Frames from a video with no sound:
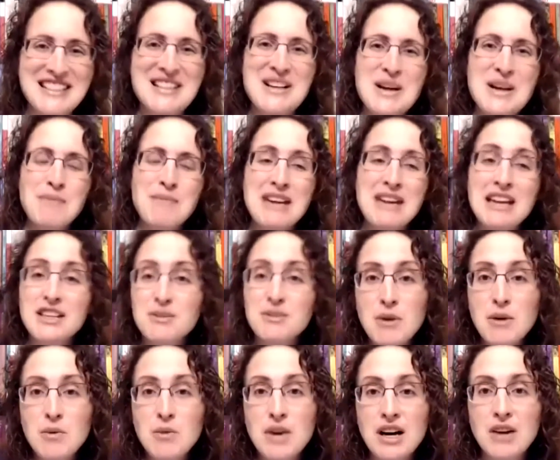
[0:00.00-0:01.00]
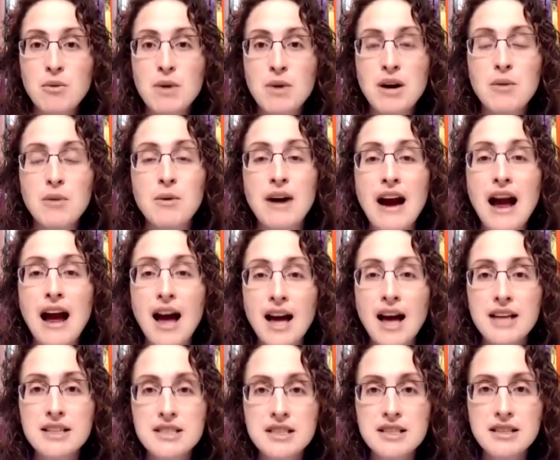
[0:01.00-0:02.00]
Because we work where we're
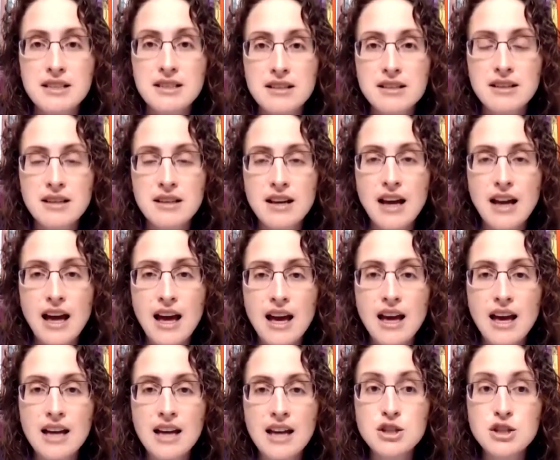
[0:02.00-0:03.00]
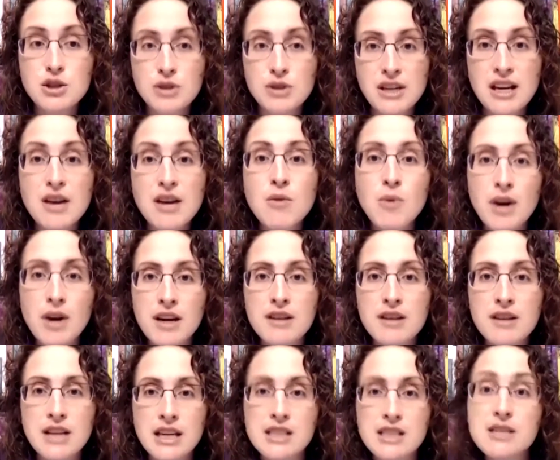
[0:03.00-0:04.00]
at, and you'll get where you
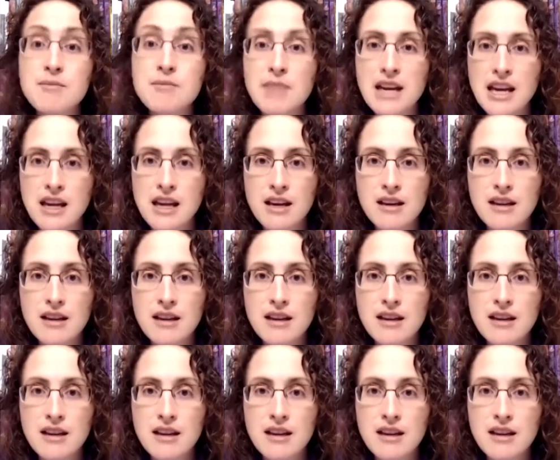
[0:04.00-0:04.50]
need to be.